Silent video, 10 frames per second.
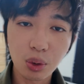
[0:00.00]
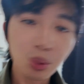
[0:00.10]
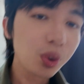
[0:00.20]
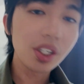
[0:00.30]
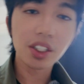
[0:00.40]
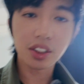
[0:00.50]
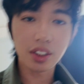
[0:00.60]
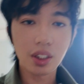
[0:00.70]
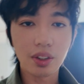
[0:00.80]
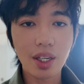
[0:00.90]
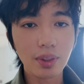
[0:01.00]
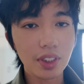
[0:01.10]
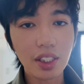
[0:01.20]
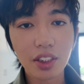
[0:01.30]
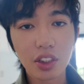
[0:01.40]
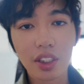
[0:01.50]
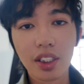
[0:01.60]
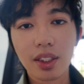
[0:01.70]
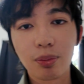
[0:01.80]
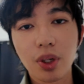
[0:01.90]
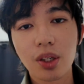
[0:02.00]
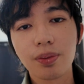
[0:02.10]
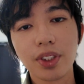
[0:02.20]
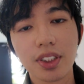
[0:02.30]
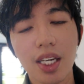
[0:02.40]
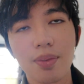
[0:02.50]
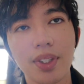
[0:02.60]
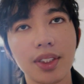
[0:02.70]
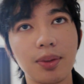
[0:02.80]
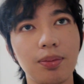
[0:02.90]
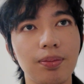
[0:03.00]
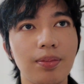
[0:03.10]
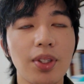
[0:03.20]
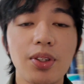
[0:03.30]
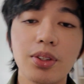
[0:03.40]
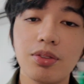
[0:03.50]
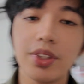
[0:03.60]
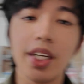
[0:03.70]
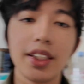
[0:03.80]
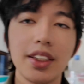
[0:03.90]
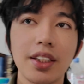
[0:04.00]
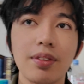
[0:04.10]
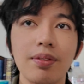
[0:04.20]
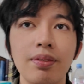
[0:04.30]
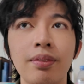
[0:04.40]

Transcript: 2 years ago, I was literally probably the same as a lot of you guys here.